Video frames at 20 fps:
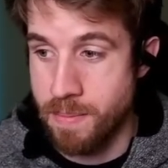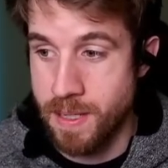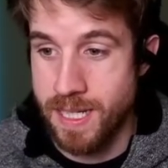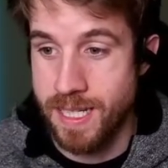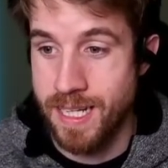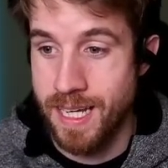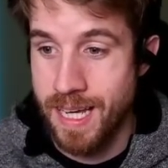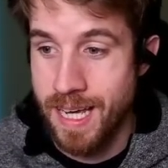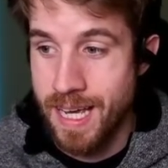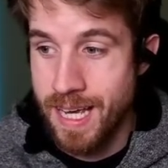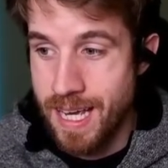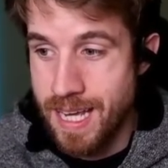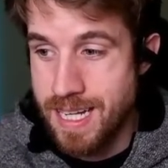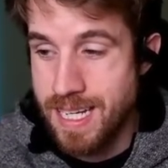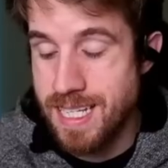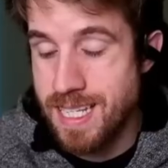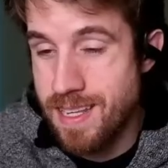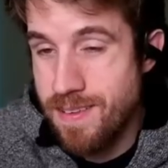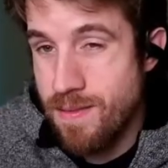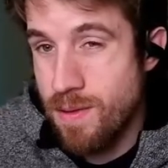But it
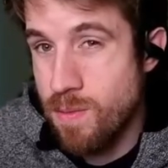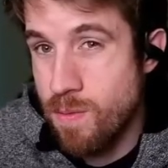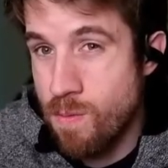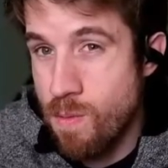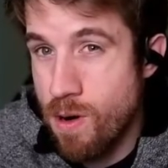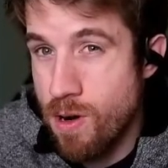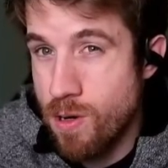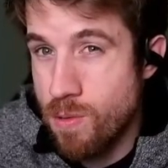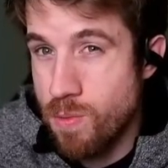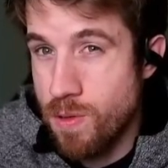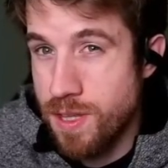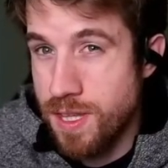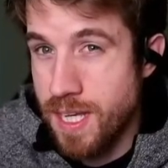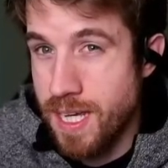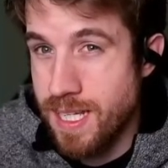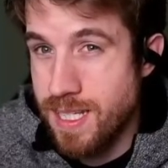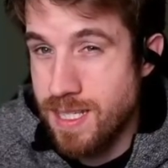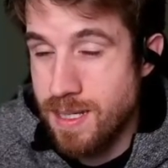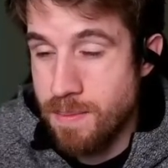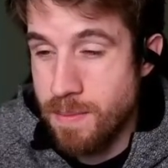doesn't even work with
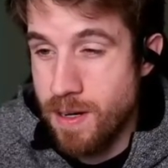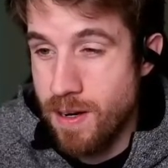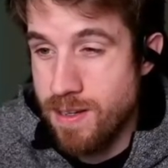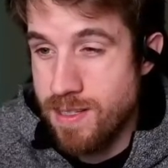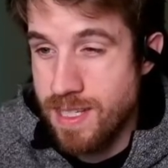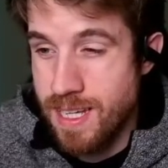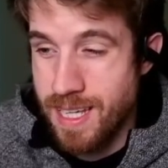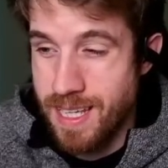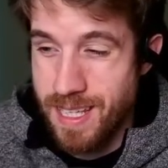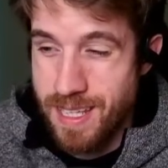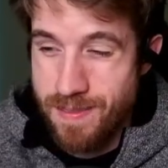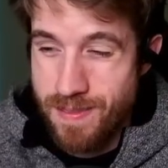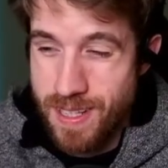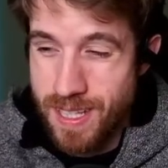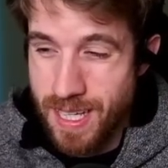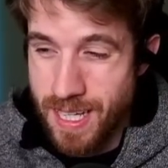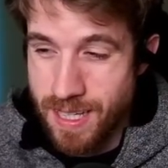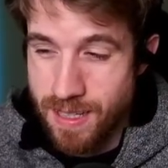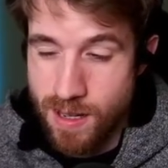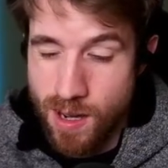some cards,
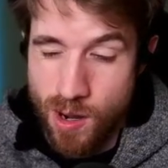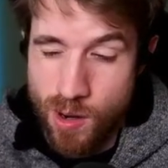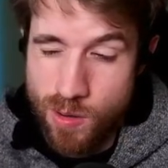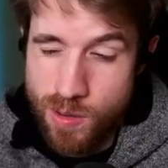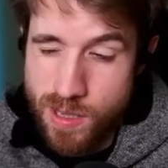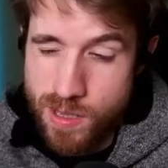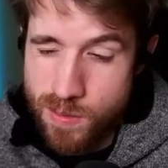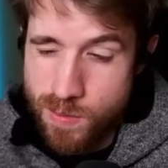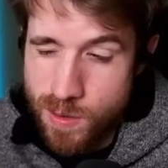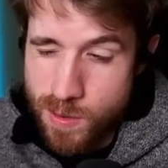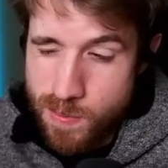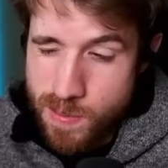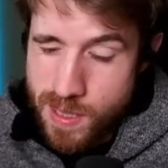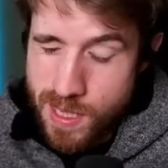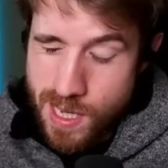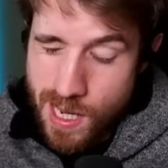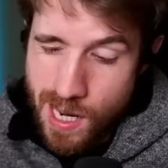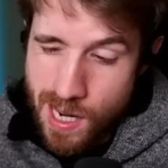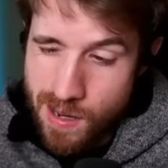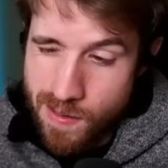even Odin would be
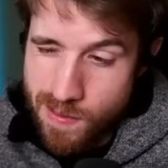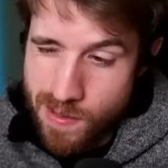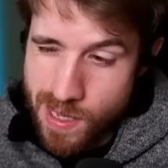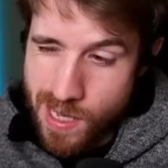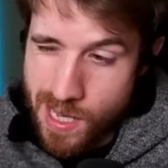kind of